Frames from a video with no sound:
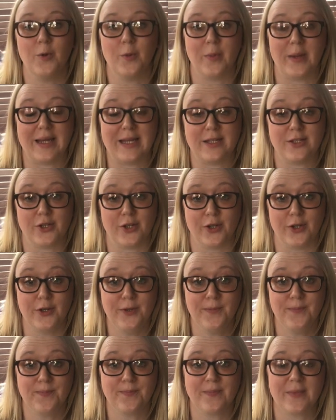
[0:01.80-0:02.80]
P2.
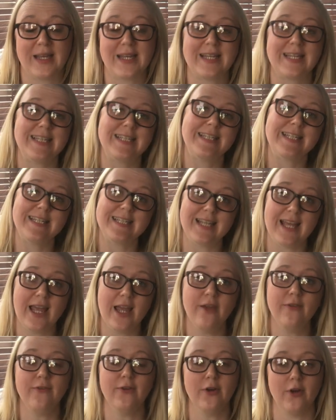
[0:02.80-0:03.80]
Today
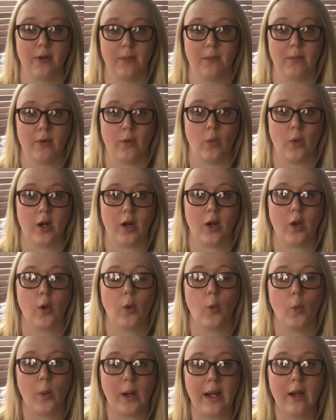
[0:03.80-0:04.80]
for number work
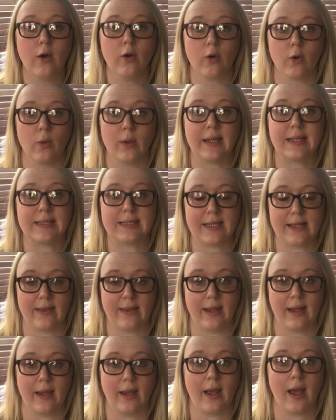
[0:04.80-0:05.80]
we are going to
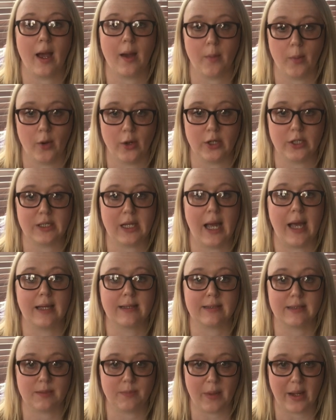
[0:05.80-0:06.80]
think about a
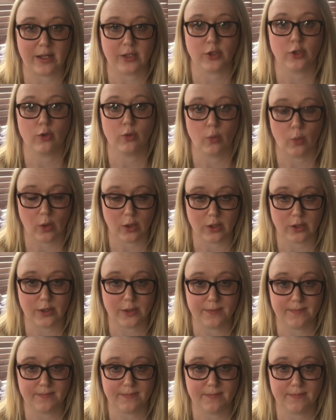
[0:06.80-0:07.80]
special word.
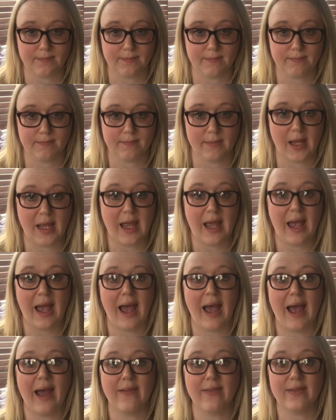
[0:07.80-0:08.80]

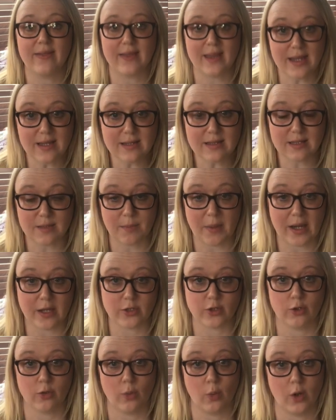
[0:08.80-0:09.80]
And this
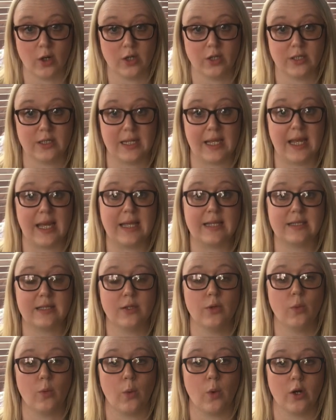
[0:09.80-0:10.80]
special word is
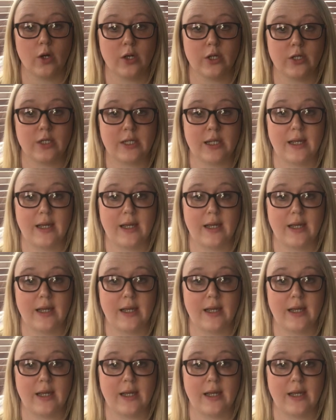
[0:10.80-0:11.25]
the word